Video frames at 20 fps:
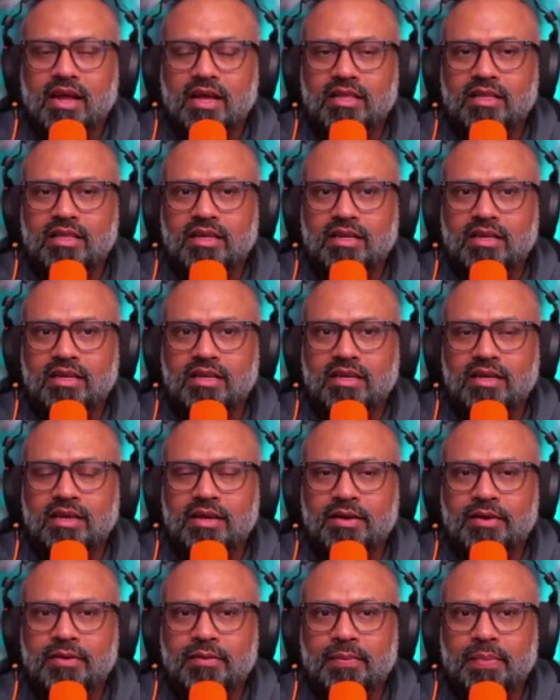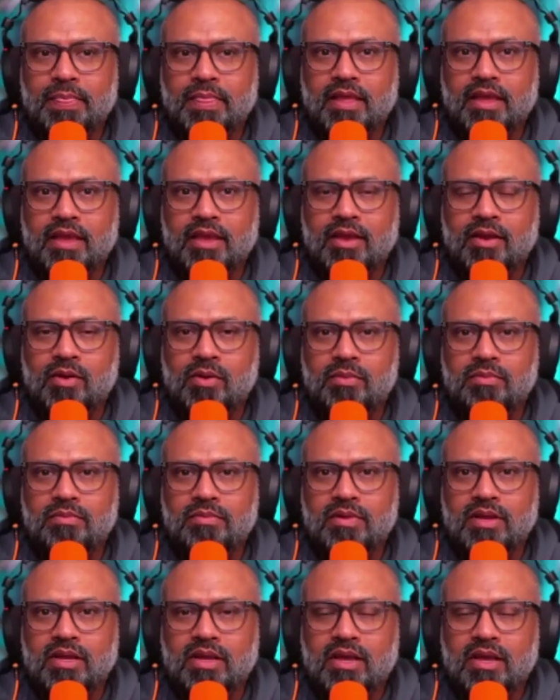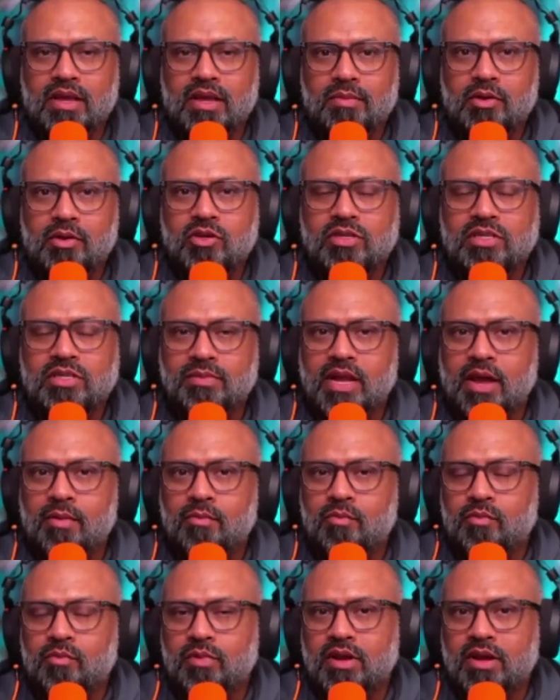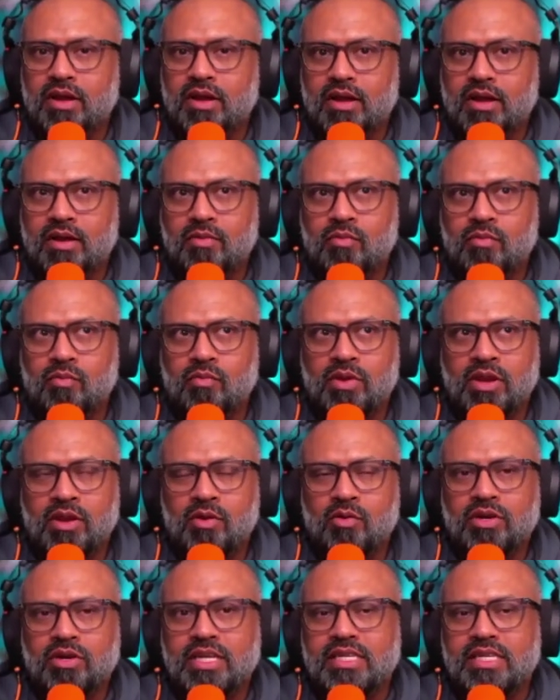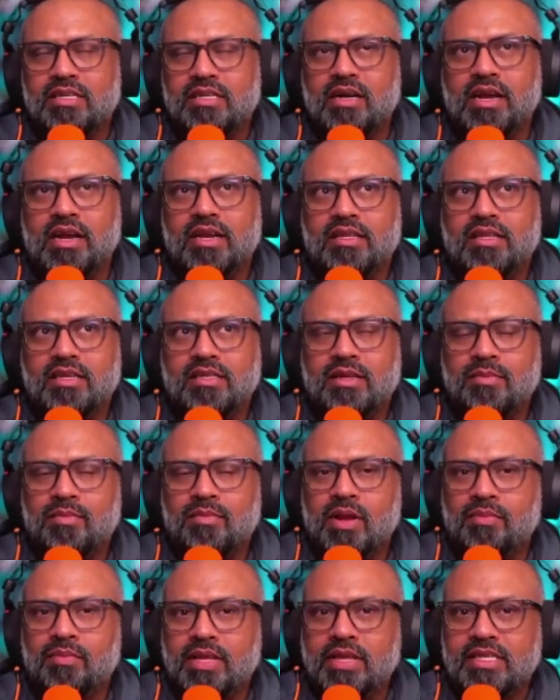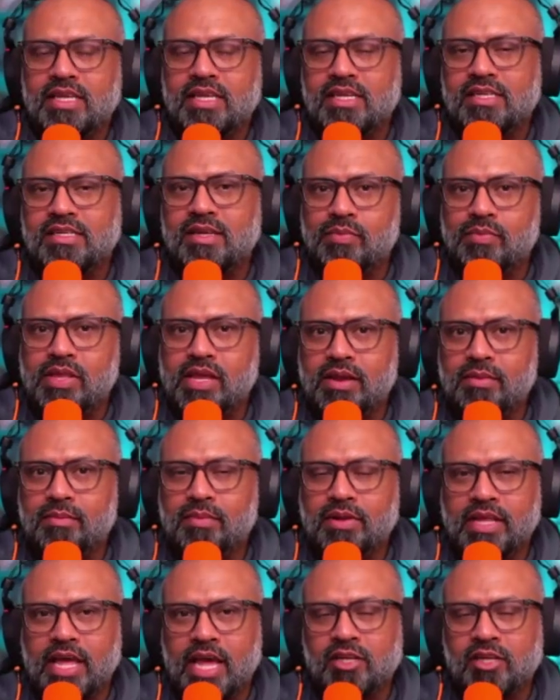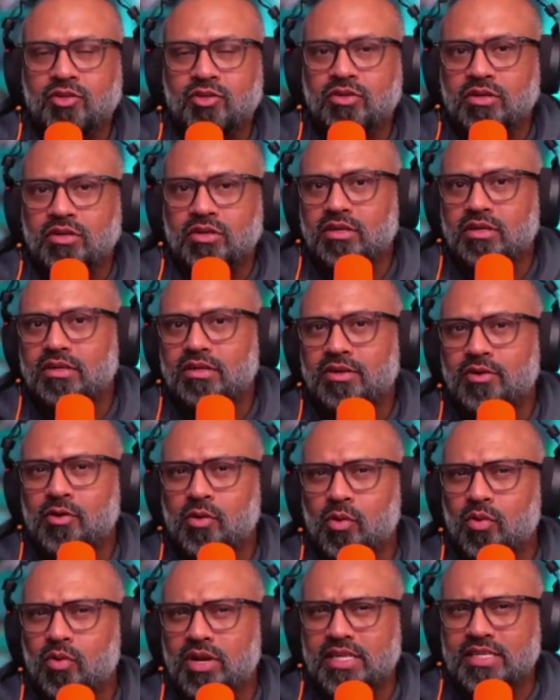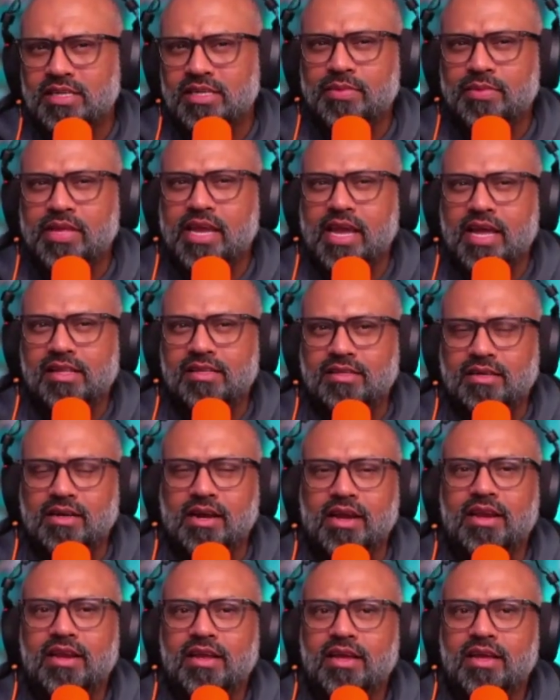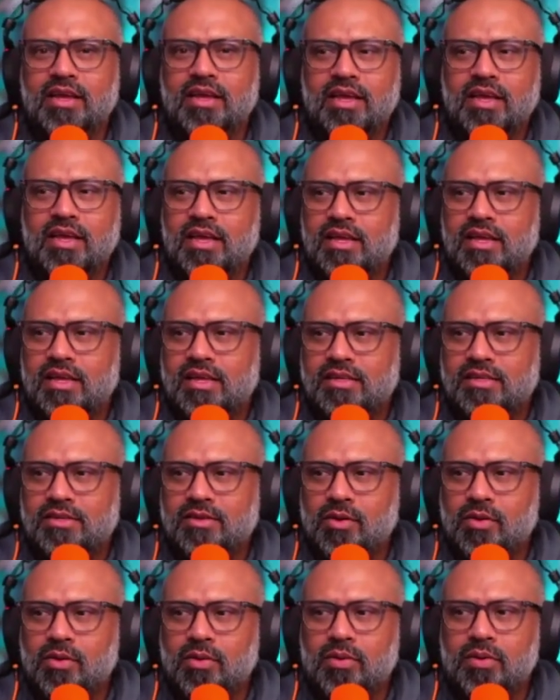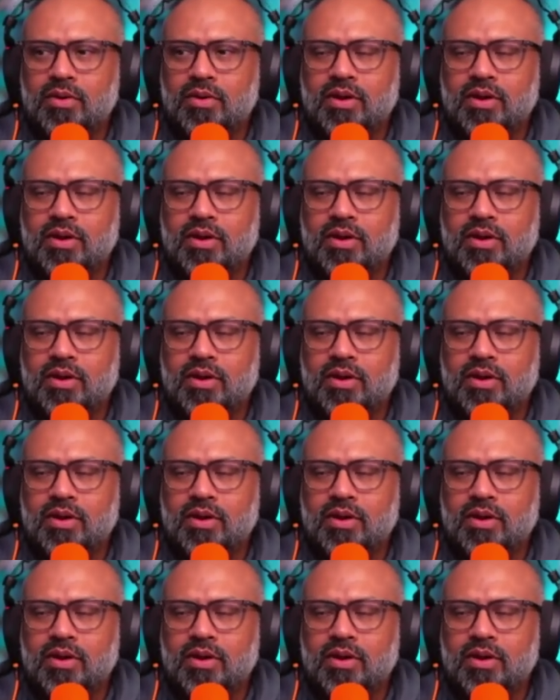Rather than, you know, because sometimes we notice, right, that sometimes they say something, but the actual goal is something else, right? So,